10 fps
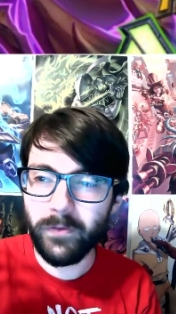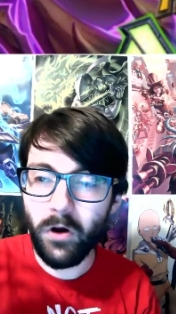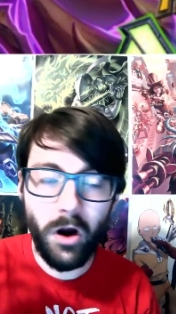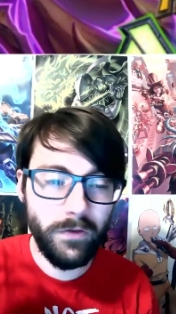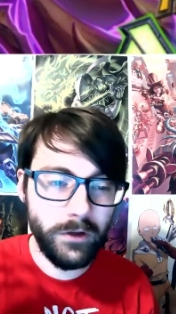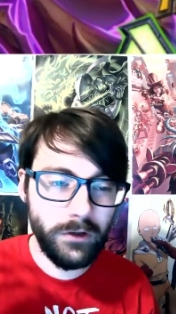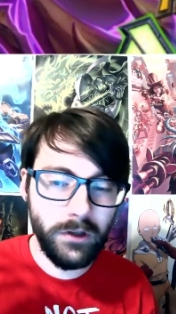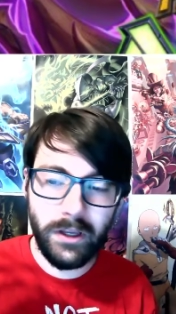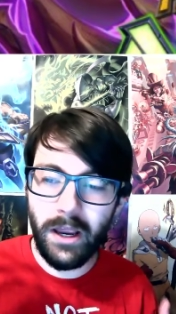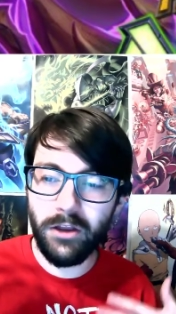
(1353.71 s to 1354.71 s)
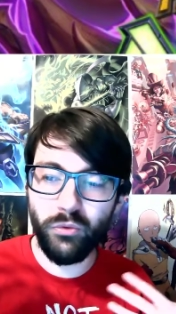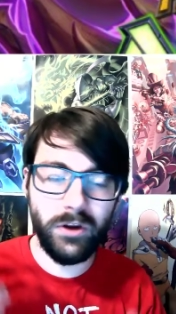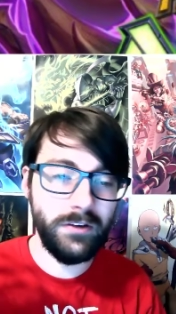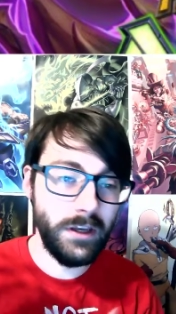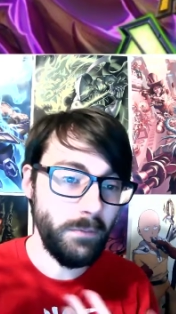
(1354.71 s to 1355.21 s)
Obviously, as we
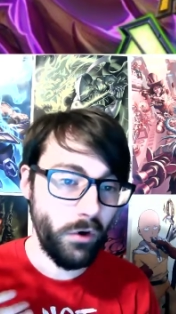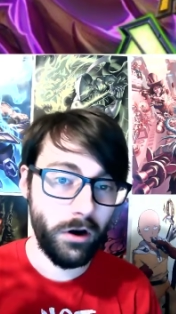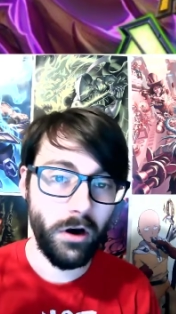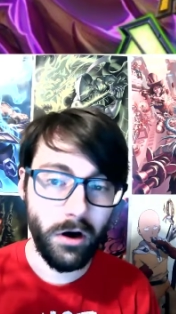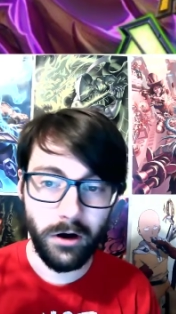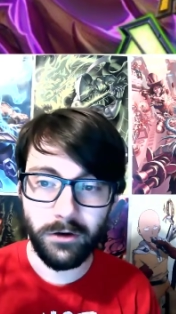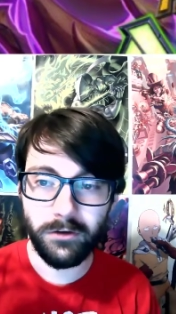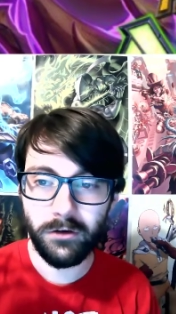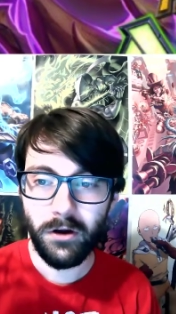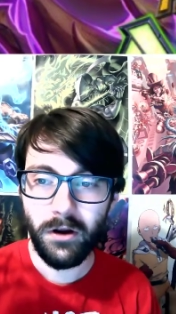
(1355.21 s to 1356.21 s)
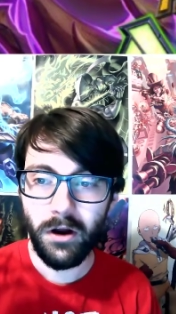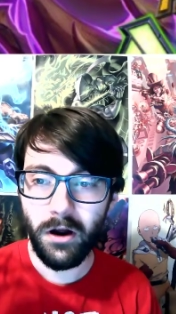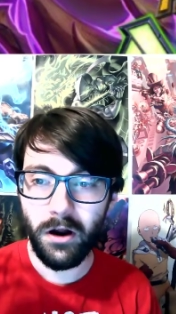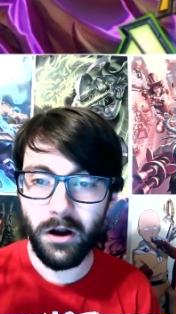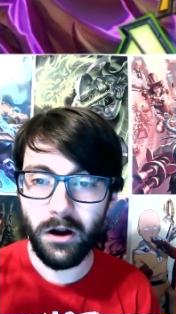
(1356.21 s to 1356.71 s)
see more cards,
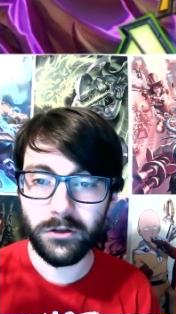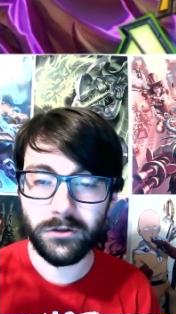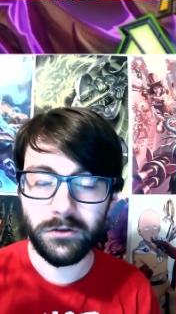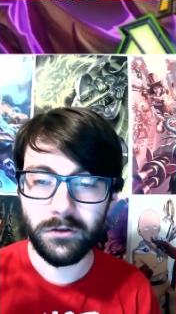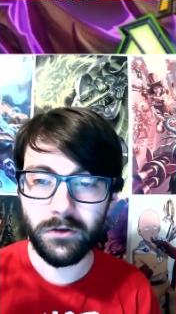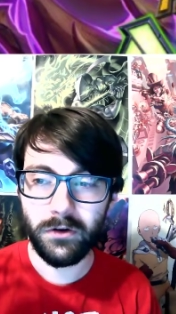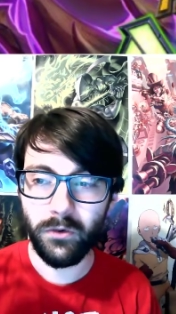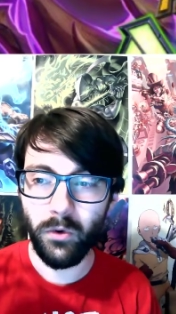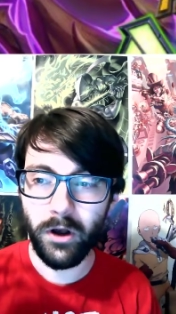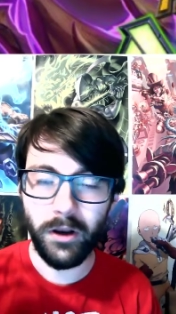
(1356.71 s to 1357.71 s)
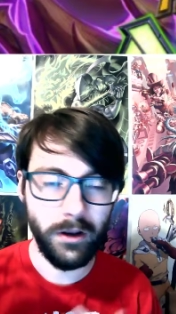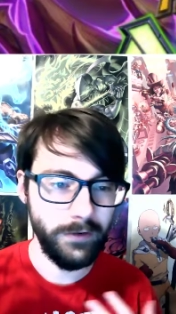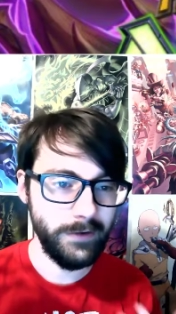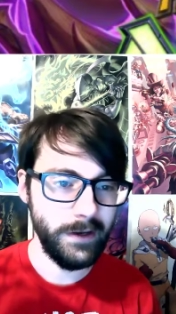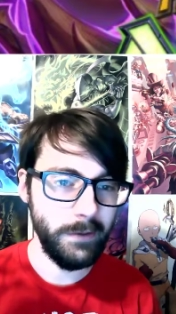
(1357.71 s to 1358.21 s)
we're gonna
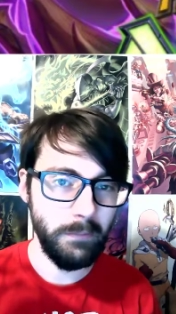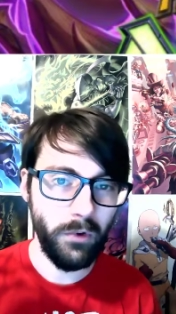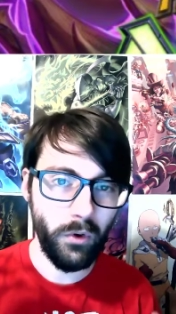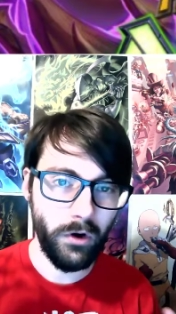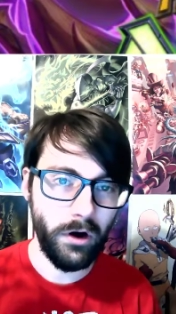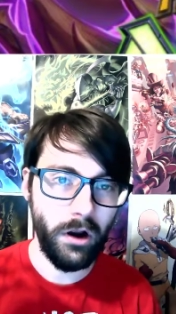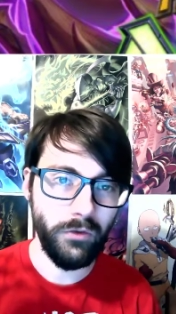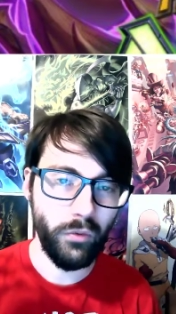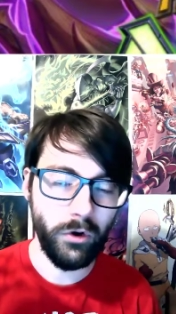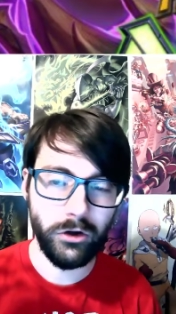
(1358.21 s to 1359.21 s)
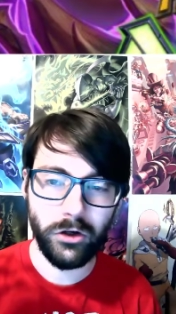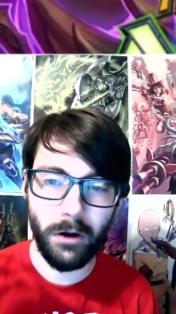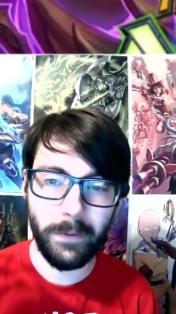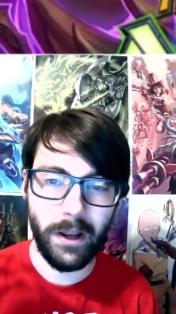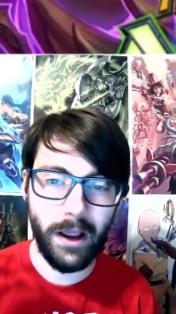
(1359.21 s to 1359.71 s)
see more of what
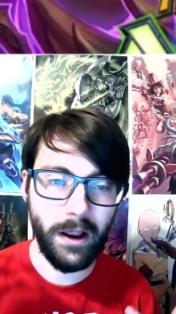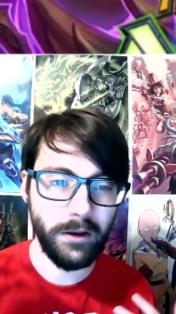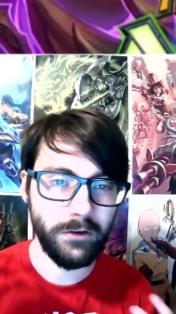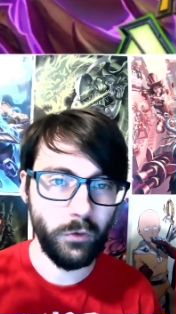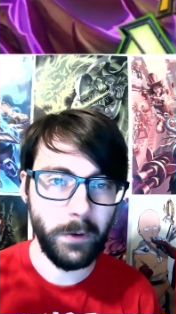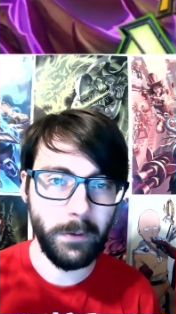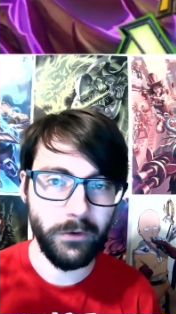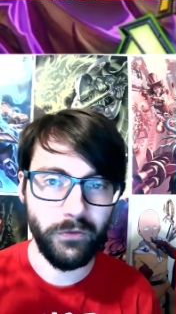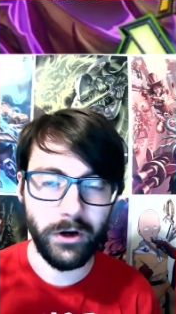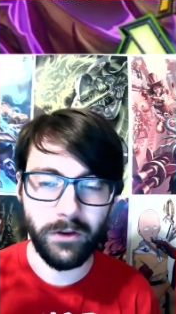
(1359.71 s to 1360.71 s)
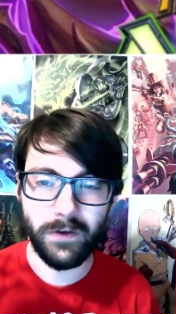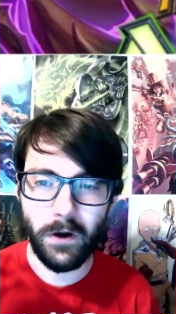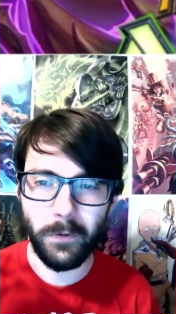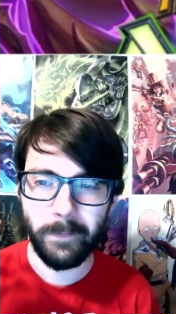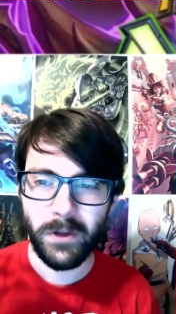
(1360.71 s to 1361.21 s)
Shaman has, and we'll be able to figure this
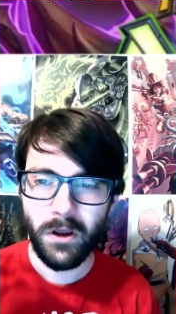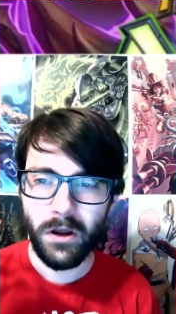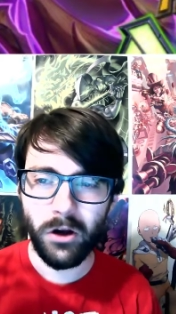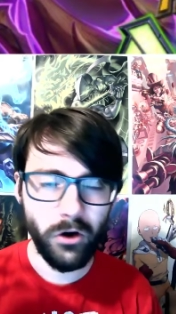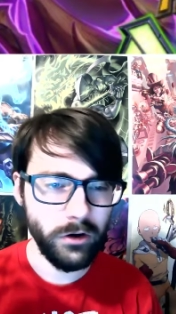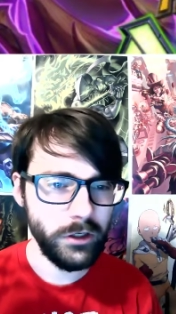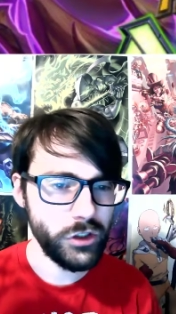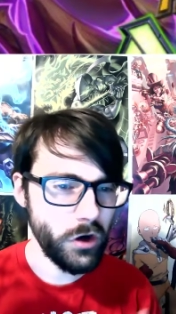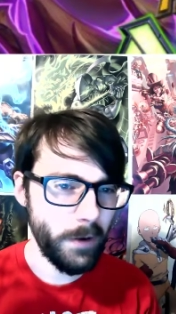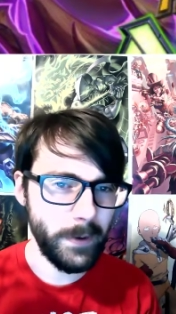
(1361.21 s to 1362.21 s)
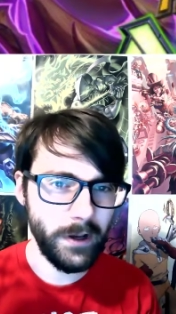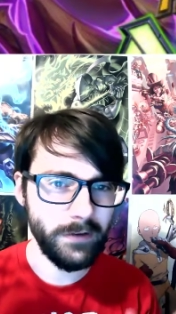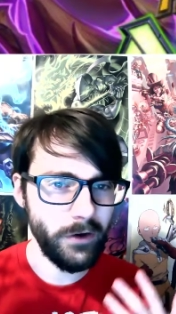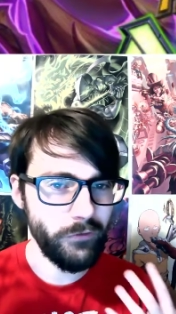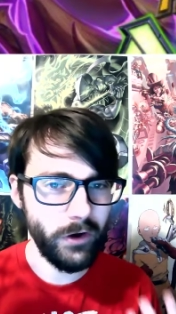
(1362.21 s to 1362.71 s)
out. Currently, Shaman is in
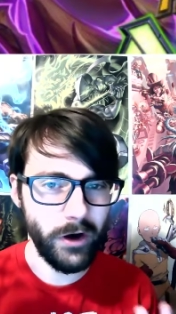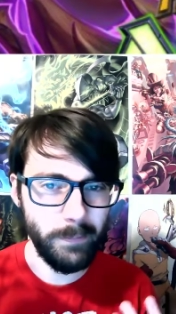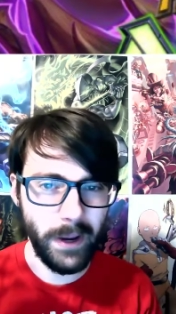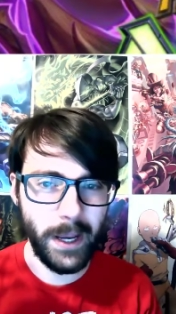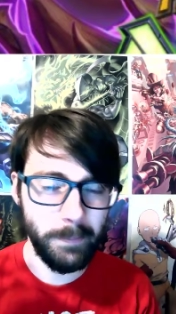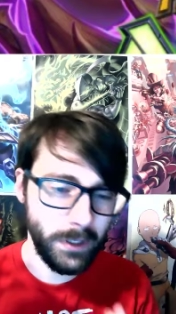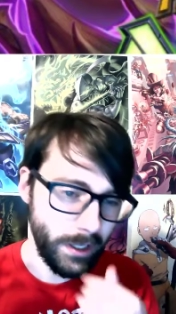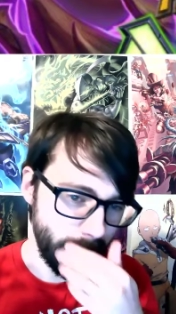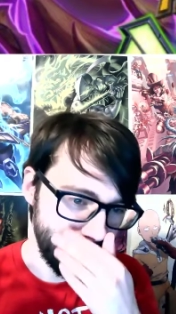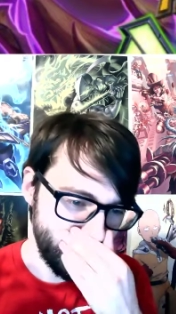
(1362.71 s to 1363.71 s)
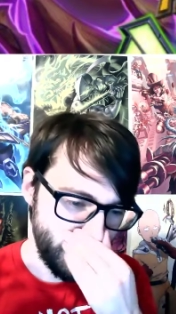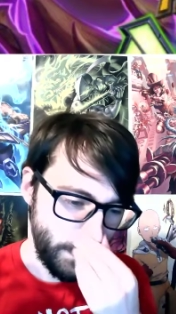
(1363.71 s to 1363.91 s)
a very bad place.